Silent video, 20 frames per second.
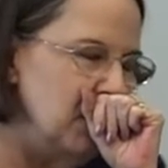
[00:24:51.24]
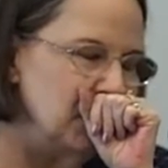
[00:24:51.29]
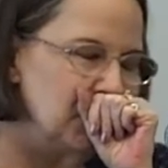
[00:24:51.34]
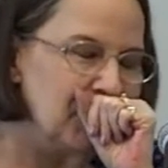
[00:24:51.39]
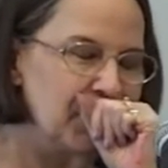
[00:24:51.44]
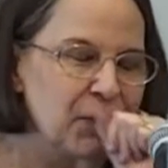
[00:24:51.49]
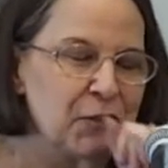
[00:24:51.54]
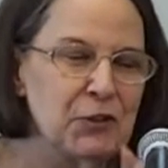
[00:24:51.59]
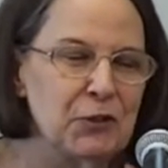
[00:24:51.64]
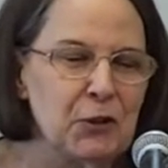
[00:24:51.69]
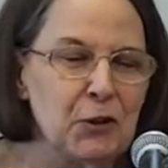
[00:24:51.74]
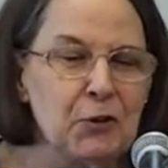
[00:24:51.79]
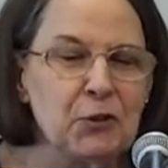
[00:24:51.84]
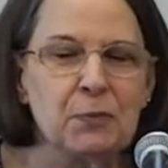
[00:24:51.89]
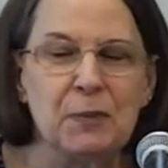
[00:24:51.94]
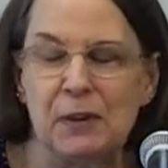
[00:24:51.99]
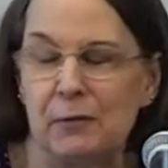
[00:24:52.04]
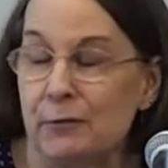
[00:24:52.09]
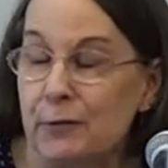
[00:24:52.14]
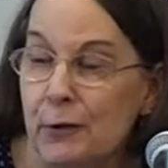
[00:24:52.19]
excuse
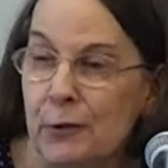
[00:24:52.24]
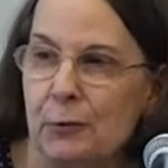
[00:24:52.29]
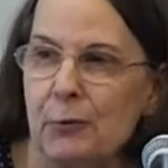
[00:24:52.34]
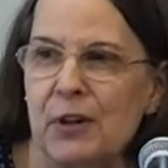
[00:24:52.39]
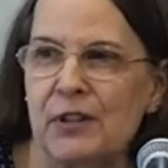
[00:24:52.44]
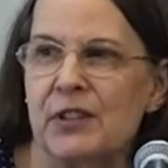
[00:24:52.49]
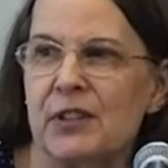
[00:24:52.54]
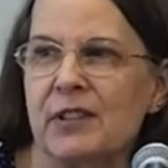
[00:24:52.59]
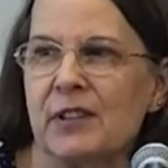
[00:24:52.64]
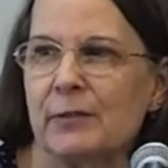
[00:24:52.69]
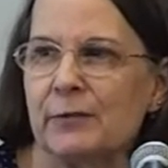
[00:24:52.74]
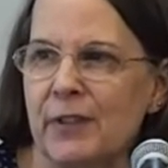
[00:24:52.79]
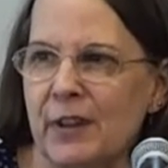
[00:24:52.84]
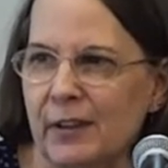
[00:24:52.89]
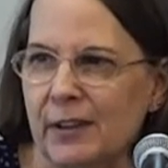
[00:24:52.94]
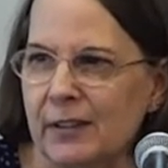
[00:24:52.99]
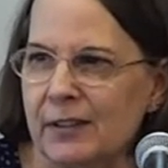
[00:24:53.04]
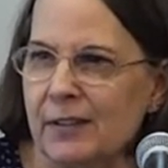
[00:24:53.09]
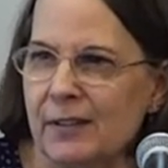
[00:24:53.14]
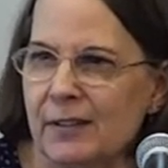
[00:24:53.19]
me, for the rest of the